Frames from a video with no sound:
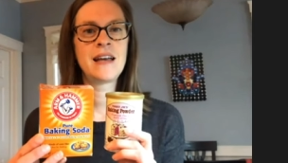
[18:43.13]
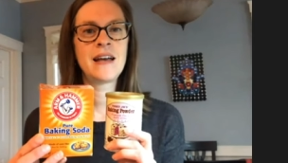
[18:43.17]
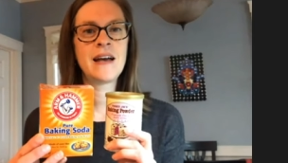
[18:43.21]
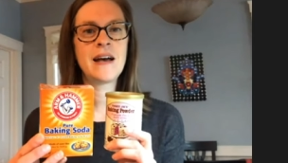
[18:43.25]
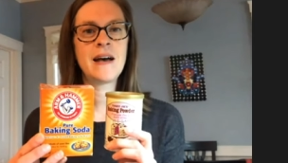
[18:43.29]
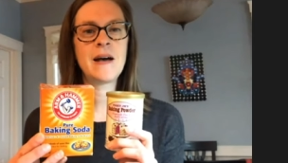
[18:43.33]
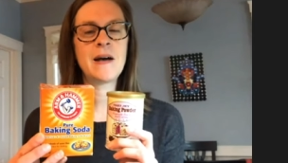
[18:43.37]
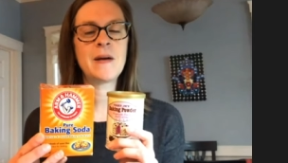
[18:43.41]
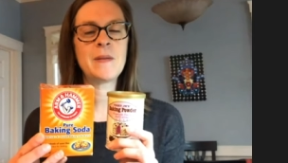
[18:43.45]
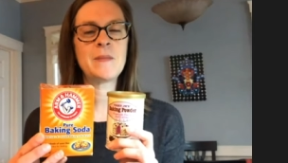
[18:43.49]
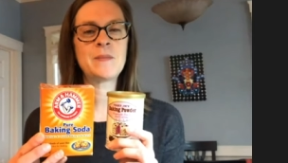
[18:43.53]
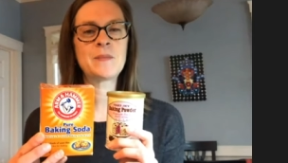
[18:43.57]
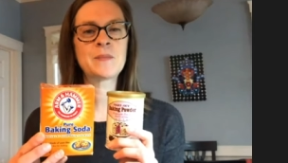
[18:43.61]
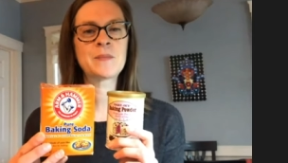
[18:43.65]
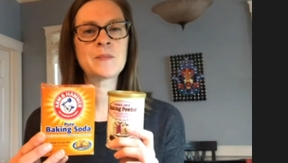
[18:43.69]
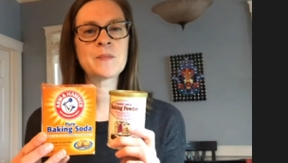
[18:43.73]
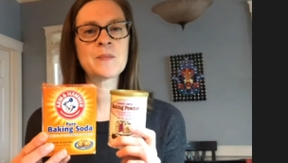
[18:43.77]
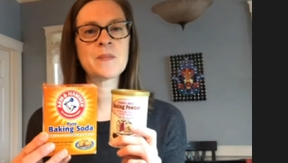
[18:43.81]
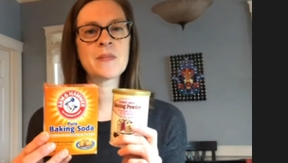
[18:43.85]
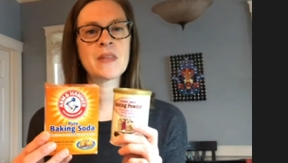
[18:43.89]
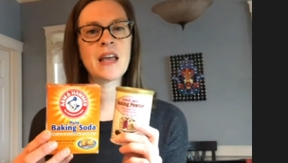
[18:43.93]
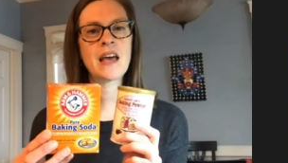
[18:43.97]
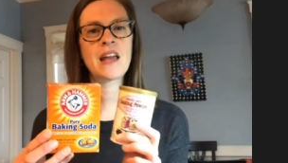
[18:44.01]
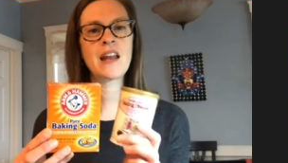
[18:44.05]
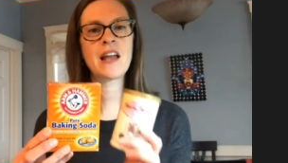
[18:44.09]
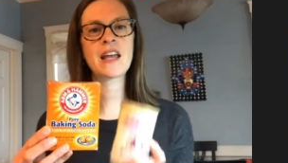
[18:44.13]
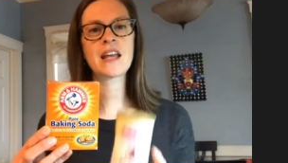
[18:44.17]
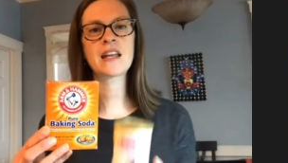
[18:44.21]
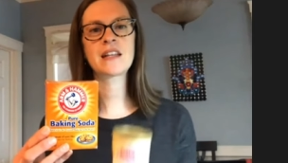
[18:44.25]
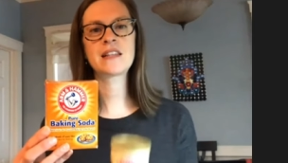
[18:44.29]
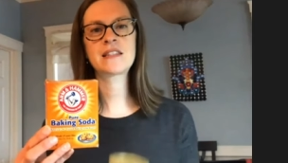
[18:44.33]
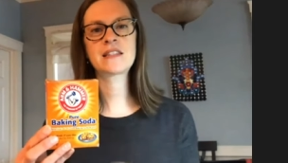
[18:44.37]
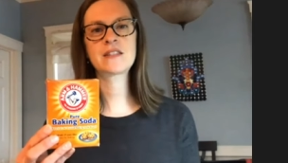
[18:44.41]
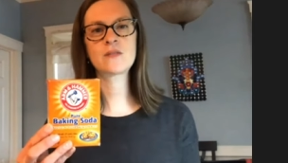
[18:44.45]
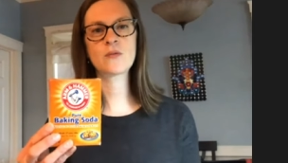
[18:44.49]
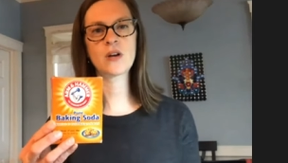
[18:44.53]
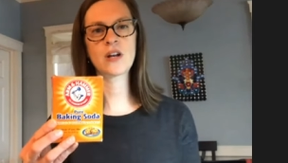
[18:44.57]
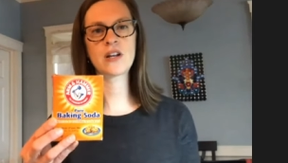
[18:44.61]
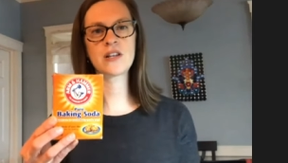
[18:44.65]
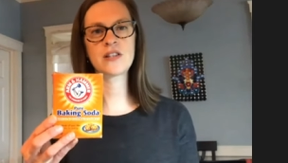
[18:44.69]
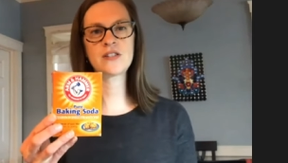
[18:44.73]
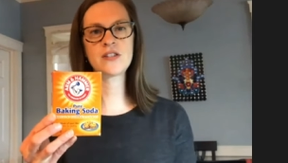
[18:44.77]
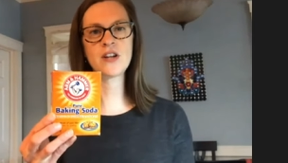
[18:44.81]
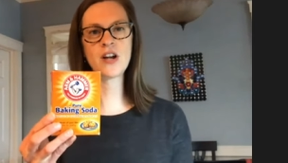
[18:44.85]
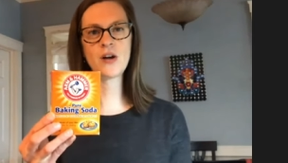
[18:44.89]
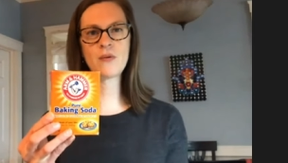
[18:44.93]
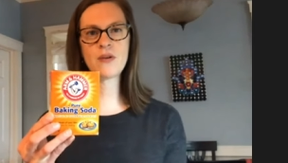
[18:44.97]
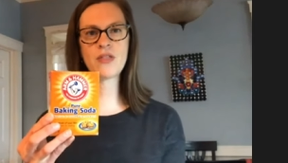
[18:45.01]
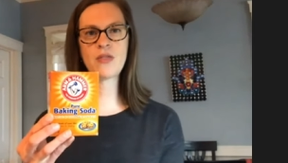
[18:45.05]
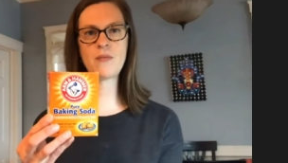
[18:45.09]
Um, and I can we're going to
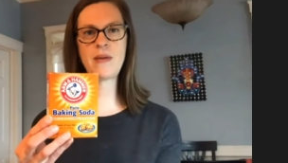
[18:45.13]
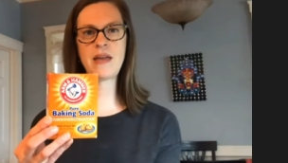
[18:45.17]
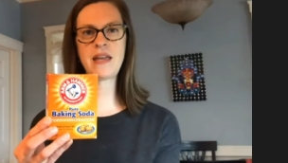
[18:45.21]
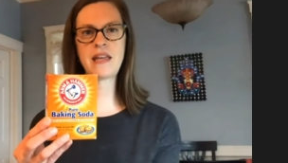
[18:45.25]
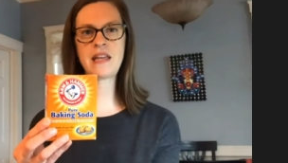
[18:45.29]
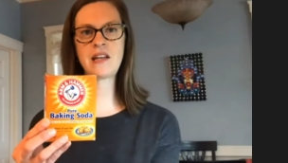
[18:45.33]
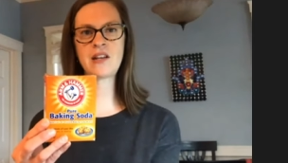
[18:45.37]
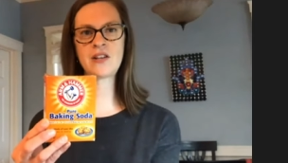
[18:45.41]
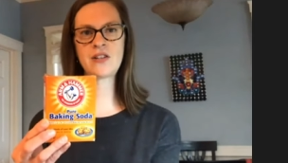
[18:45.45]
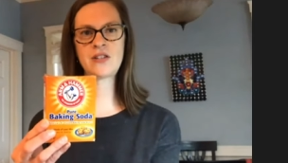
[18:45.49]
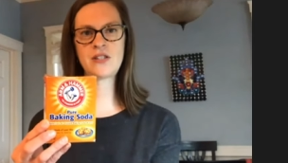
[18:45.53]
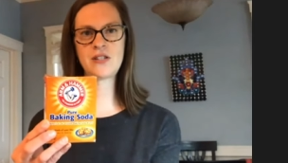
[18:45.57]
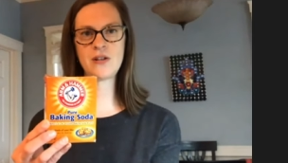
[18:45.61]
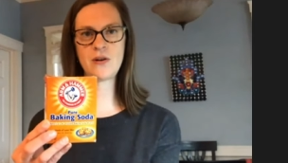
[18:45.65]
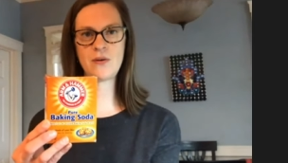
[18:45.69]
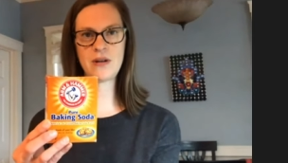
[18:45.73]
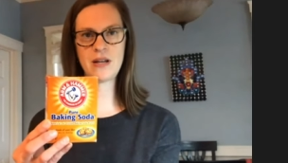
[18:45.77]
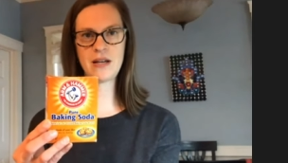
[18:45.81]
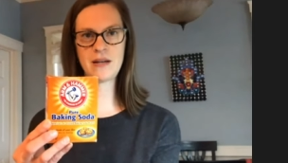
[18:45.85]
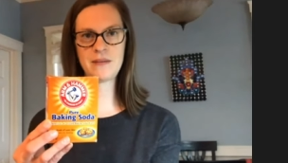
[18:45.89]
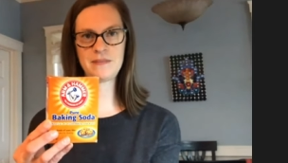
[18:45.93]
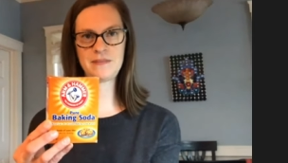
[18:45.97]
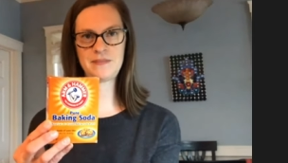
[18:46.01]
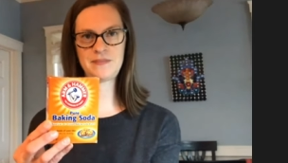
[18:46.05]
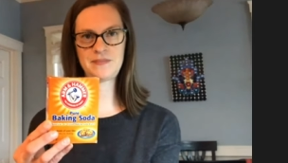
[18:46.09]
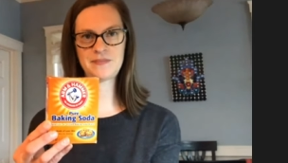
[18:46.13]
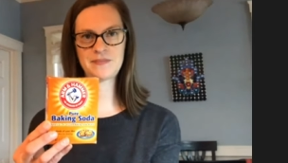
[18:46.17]
start with baking soda.